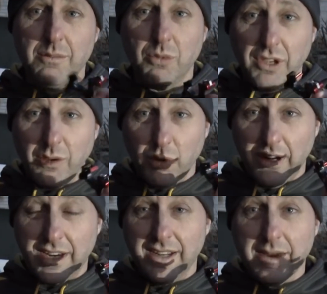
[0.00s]
The more you
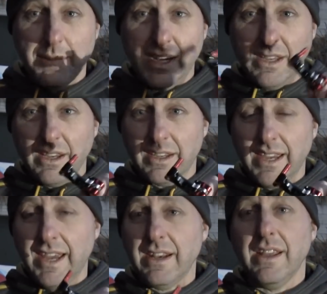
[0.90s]
work at it, the better you're going to
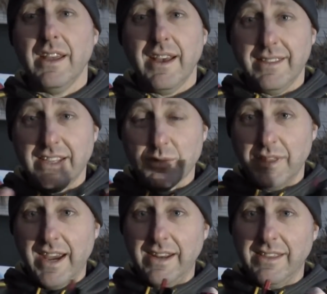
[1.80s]
get, and that's
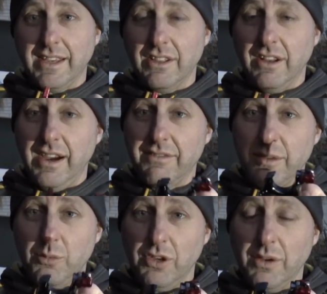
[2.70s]
with anything in life.
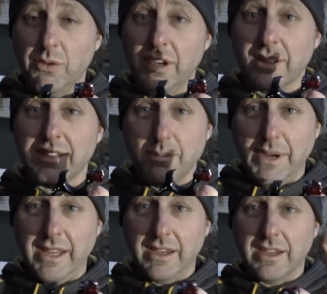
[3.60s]
The more you work, the
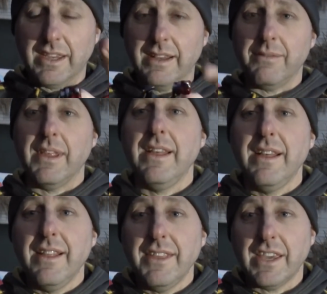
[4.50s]
better you're going to get.
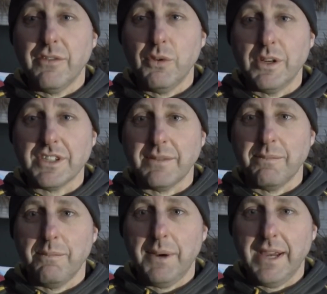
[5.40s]
Thank you for watching.
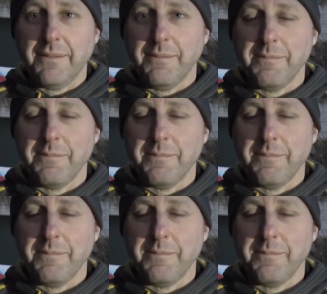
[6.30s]
Bye.